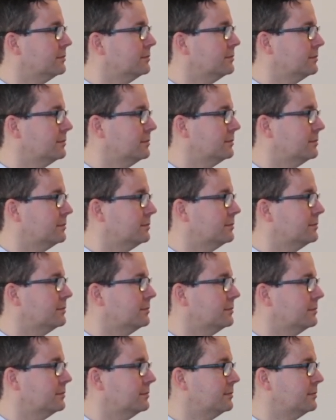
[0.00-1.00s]

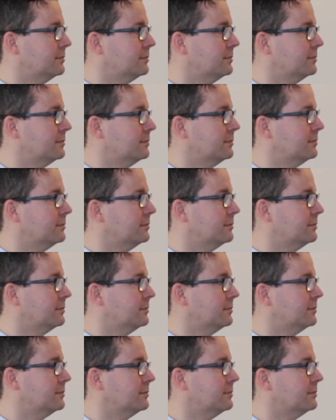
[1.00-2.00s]

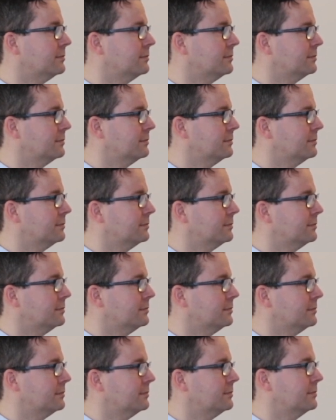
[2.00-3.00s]

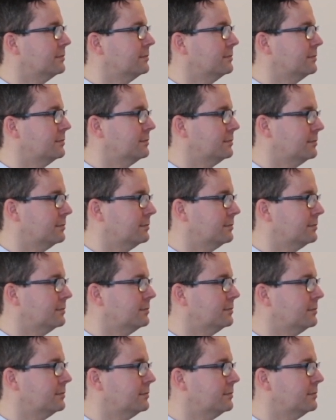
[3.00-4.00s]

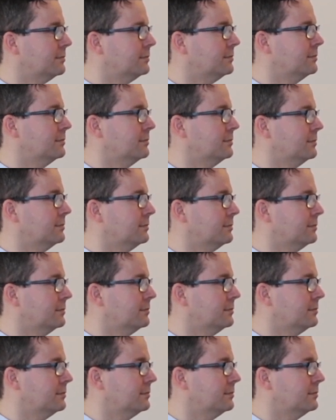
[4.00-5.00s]

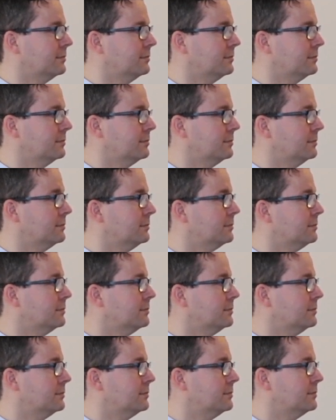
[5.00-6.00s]

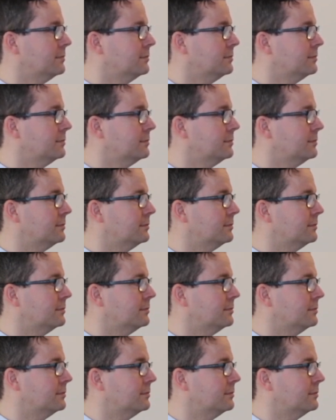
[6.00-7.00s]

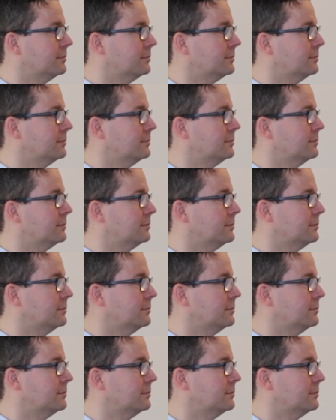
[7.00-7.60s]
No words are spoken by the person on screen.